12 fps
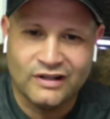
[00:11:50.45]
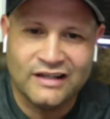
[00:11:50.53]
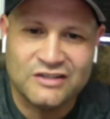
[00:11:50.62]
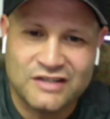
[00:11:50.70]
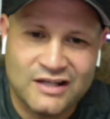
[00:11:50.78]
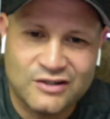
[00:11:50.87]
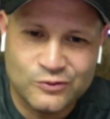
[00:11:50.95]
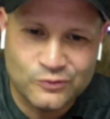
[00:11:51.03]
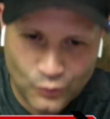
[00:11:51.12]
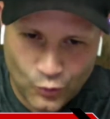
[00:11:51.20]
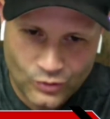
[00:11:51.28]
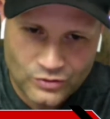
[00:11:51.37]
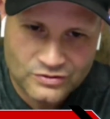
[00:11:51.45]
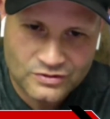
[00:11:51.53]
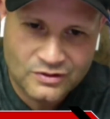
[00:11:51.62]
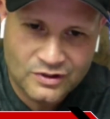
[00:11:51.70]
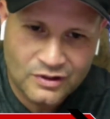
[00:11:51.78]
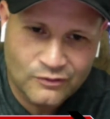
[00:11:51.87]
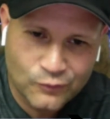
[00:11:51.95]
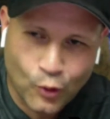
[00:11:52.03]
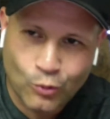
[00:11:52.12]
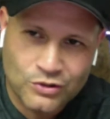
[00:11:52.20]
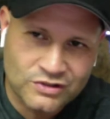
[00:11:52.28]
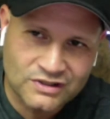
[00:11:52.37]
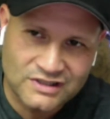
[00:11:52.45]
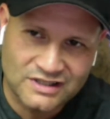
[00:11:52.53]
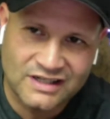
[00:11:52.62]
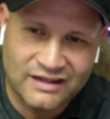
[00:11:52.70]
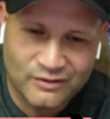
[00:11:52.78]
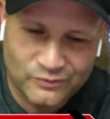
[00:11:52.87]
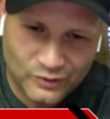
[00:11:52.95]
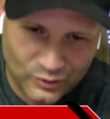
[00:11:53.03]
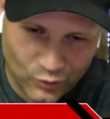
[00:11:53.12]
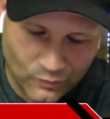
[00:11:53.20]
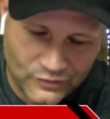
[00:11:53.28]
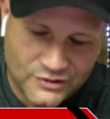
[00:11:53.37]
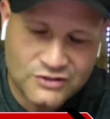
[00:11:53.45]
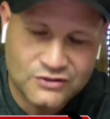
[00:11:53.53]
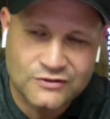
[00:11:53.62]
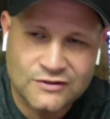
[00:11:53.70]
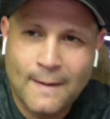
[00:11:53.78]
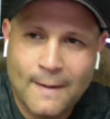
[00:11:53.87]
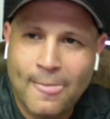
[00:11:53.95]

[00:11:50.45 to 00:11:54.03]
They just had 2 forwards listed at their front court positions.